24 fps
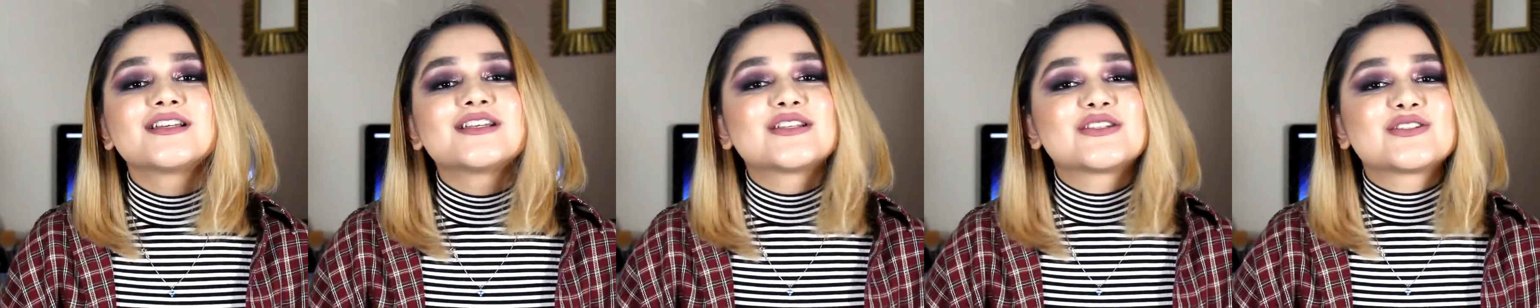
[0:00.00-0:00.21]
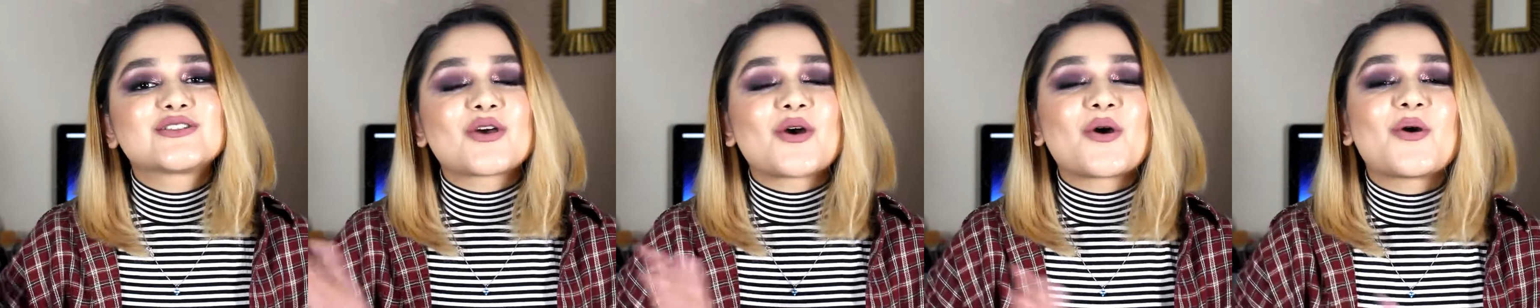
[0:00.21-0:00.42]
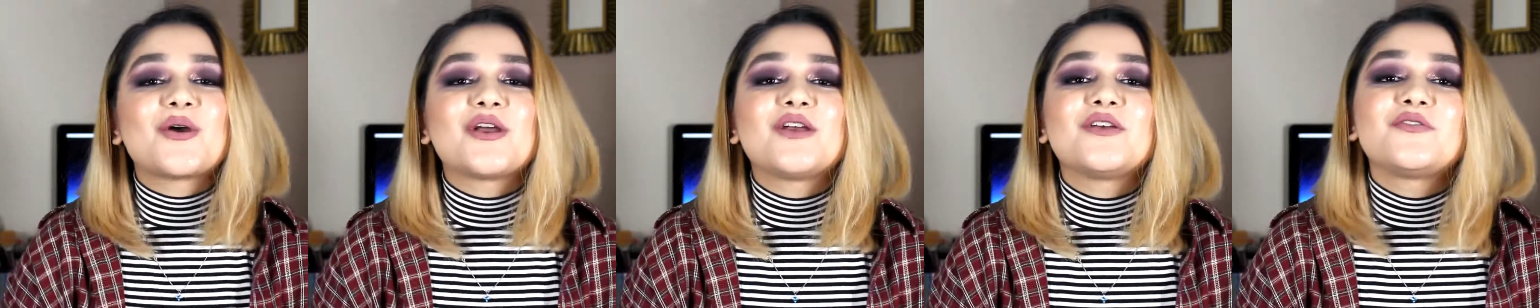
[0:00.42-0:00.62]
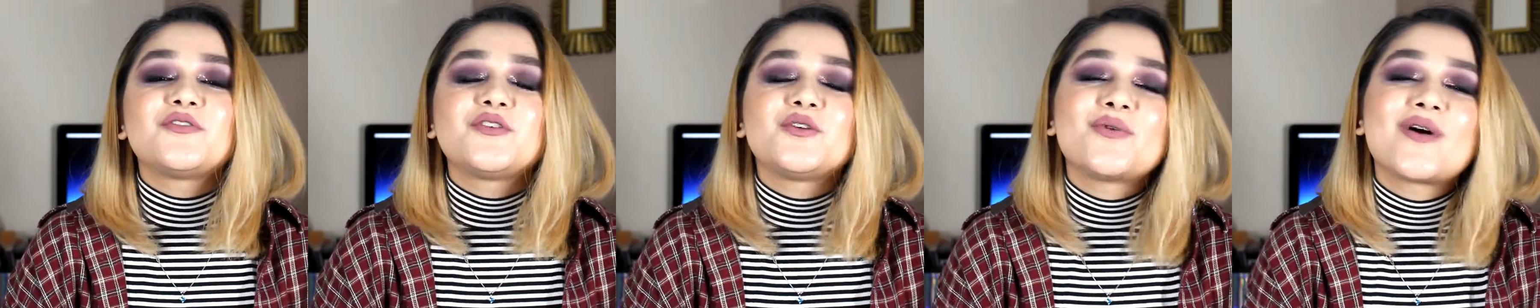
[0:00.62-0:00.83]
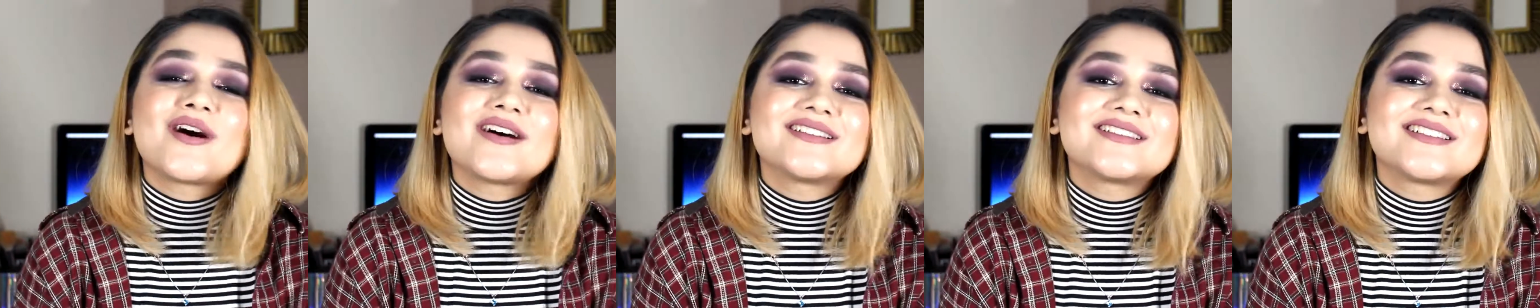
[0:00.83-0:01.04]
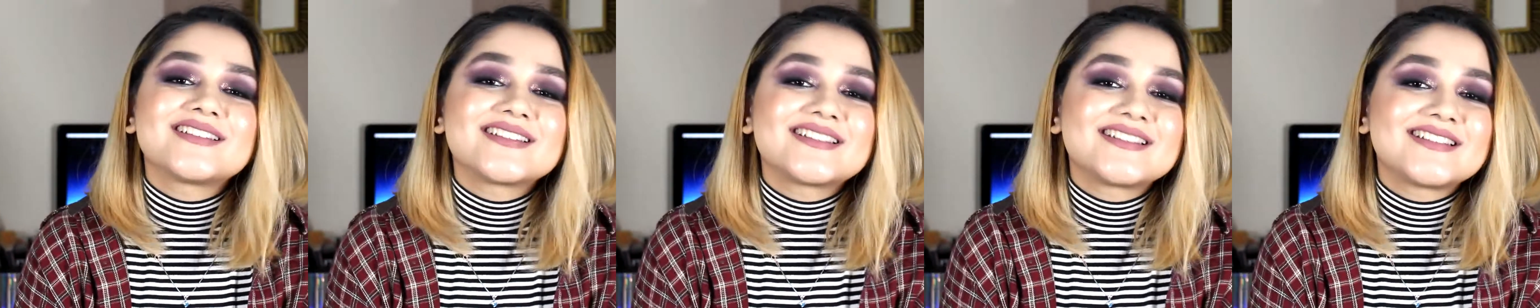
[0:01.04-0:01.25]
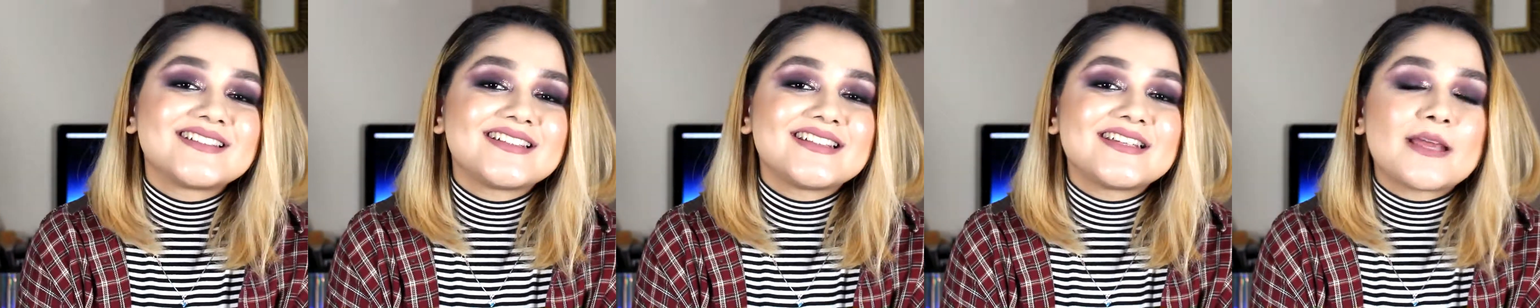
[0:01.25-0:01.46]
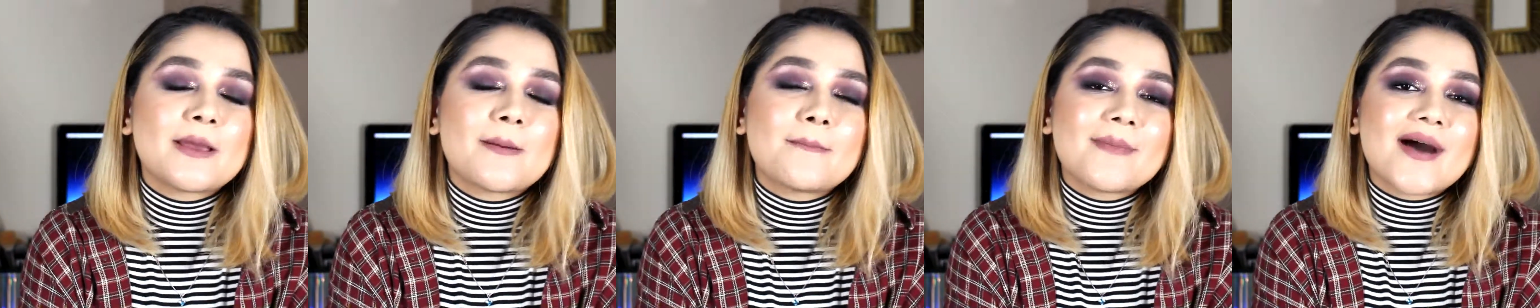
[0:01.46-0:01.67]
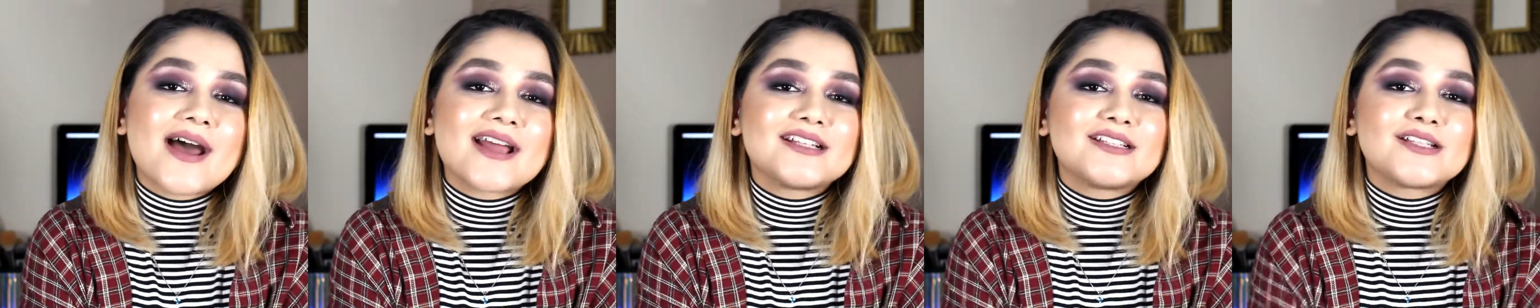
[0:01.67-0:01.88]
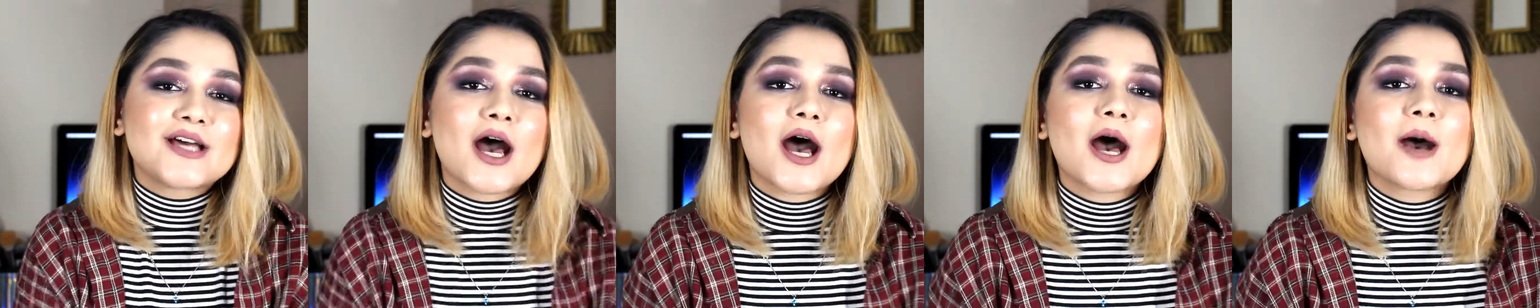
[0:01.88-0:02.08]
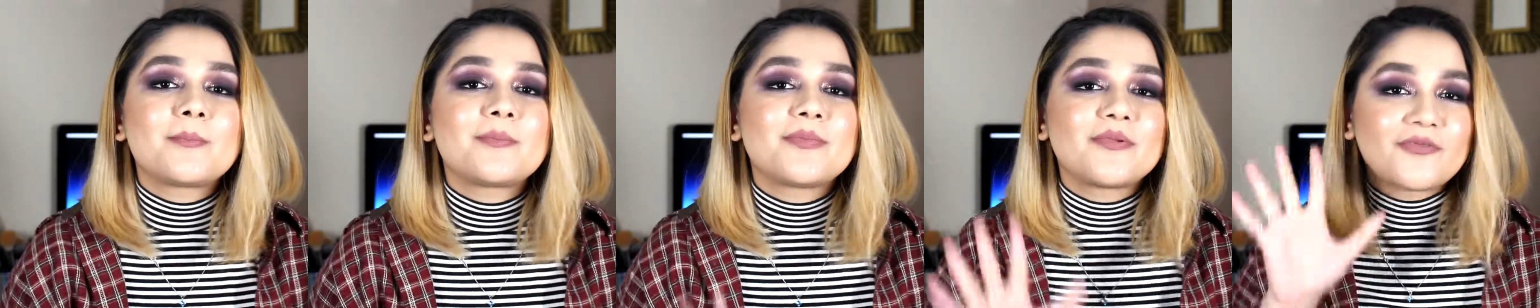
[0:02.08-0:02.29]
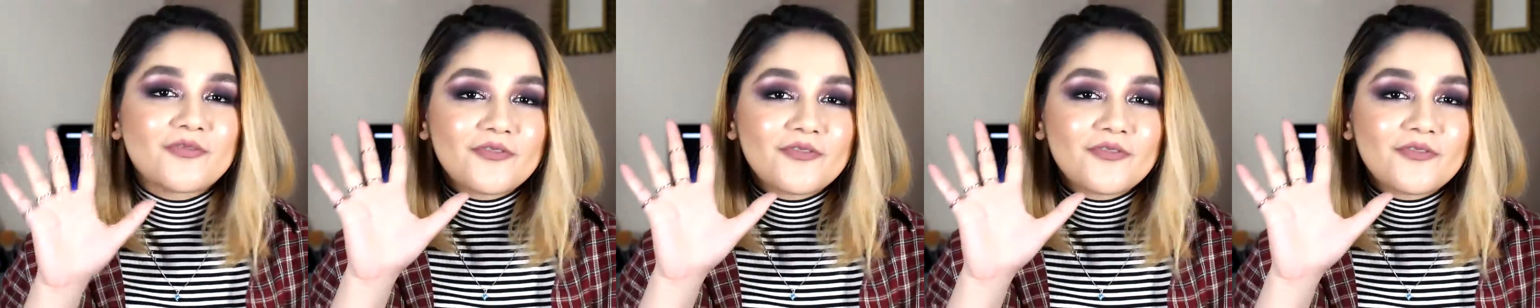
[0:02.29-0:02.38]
So if you want to see my top